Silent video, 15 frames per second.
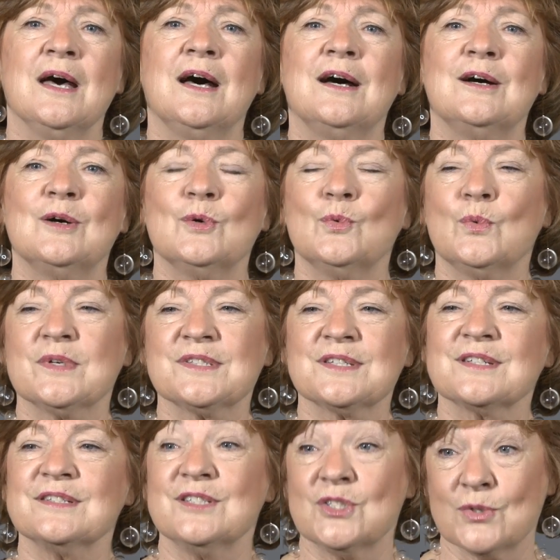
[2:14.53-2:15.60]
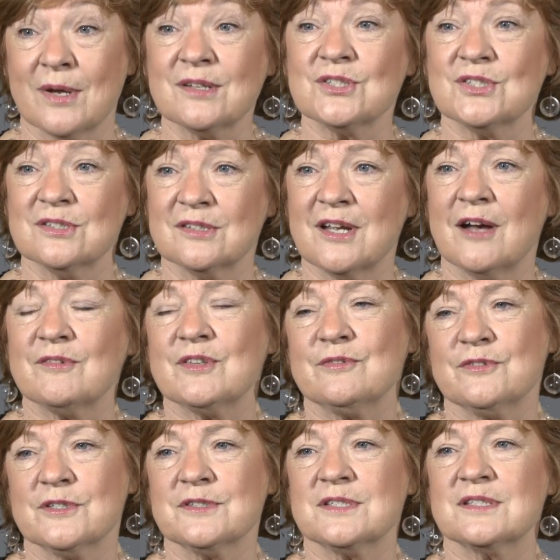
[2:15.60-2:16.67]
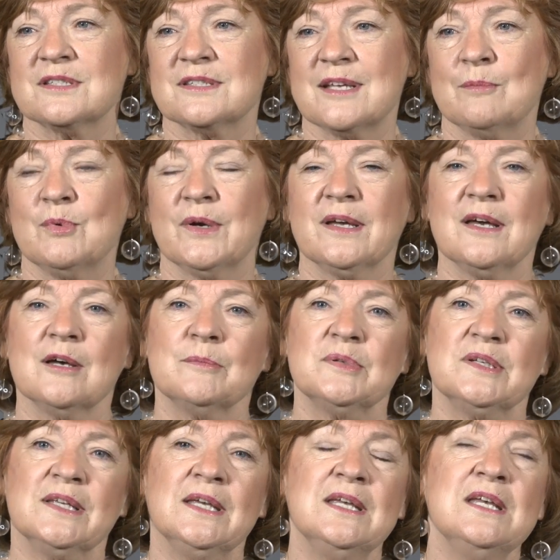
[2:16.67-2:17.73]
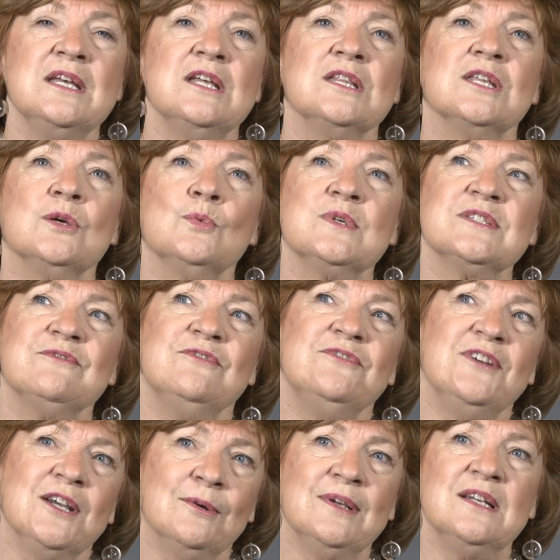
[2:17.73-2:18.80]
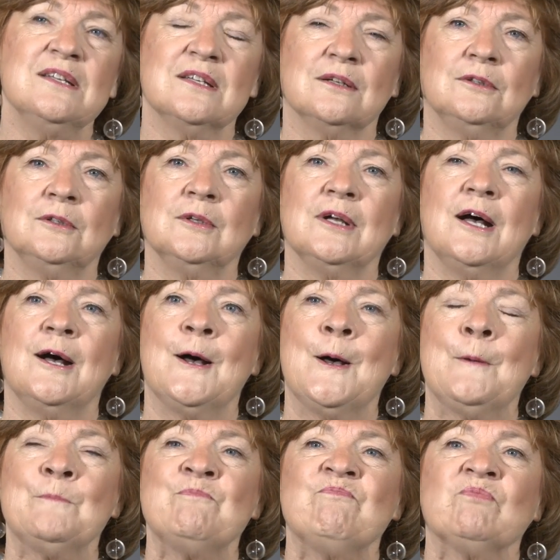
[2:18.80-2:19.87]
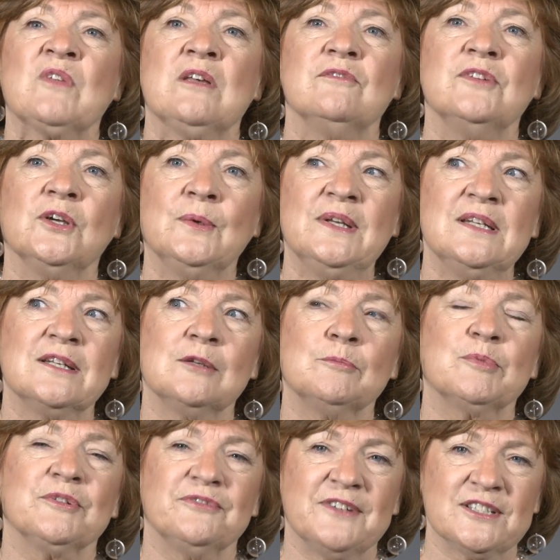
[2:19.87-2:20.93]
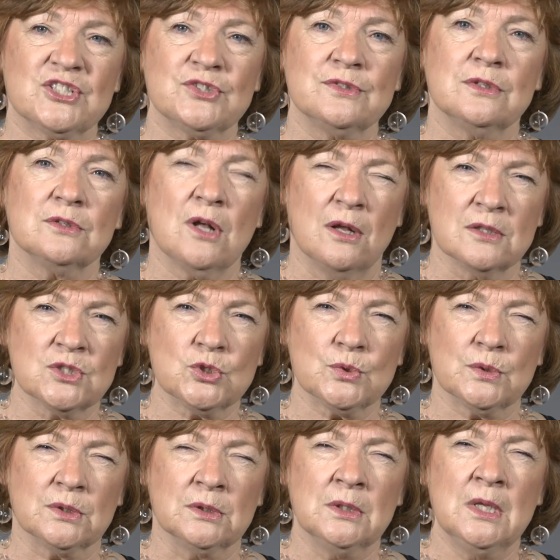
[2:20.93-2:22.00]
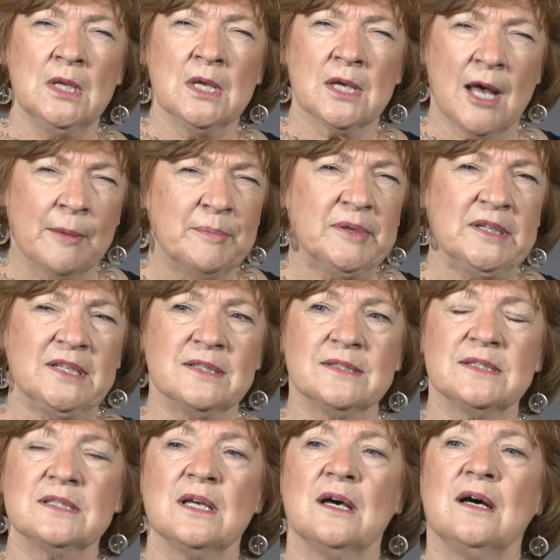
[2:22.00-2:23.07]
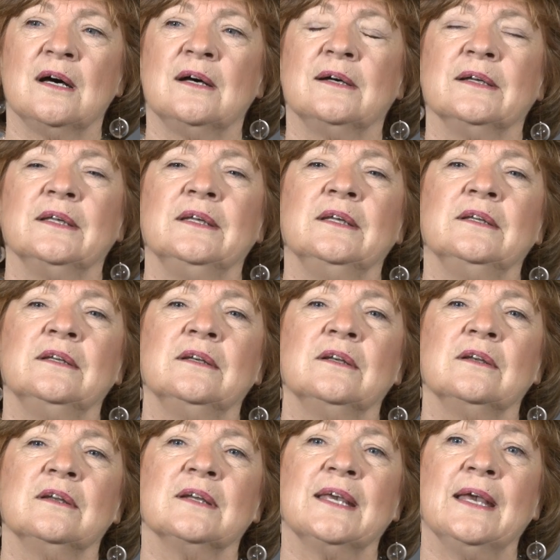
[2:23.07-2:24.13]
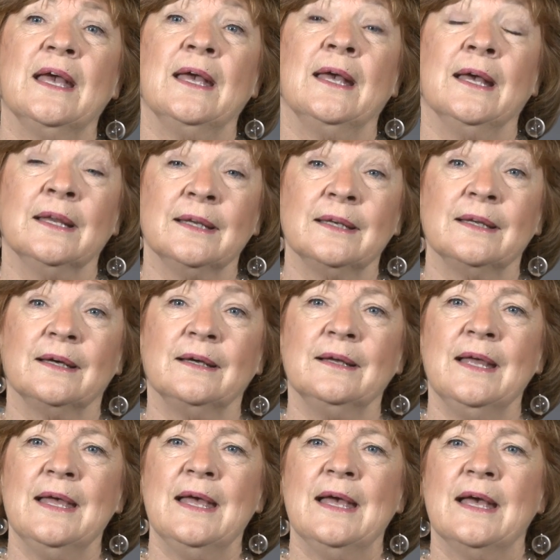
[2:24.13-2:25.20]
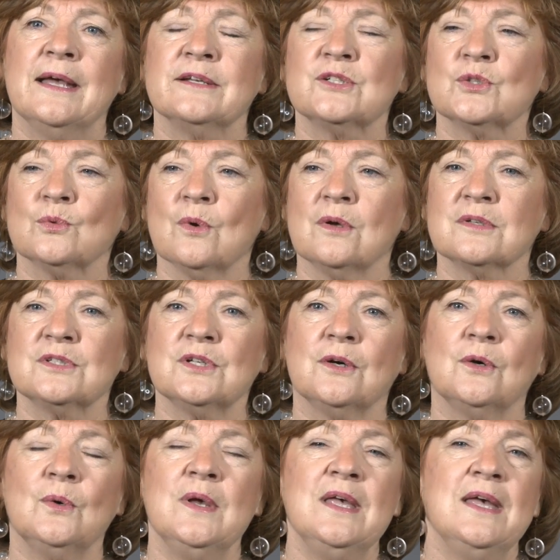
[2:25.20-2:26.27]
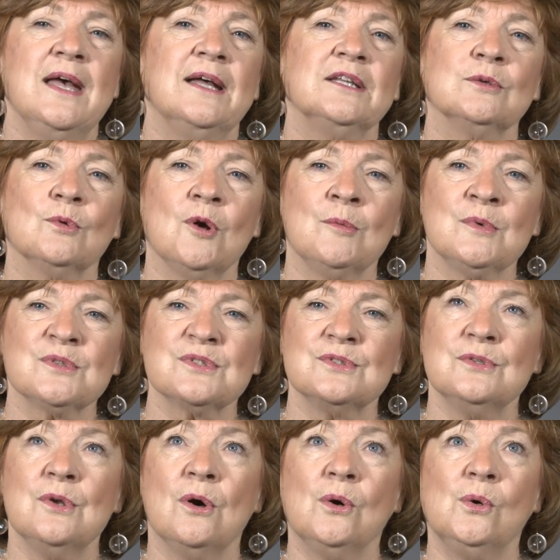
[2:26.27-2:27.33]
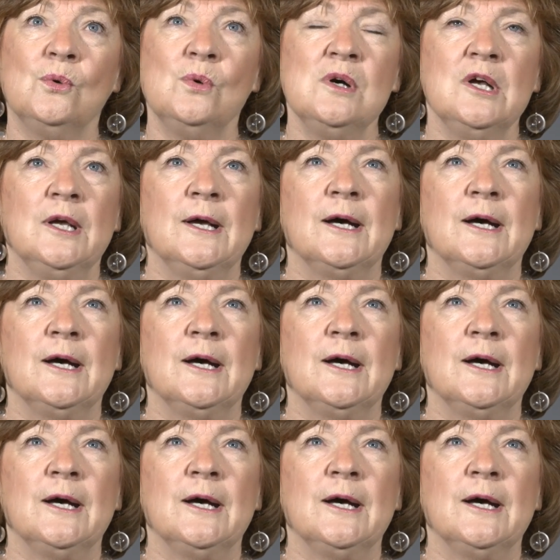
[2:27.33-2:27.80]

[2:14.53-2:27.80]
was the construction of the first subway company. There was very little professional cultural companies in Canada and Toronto, and there were almost no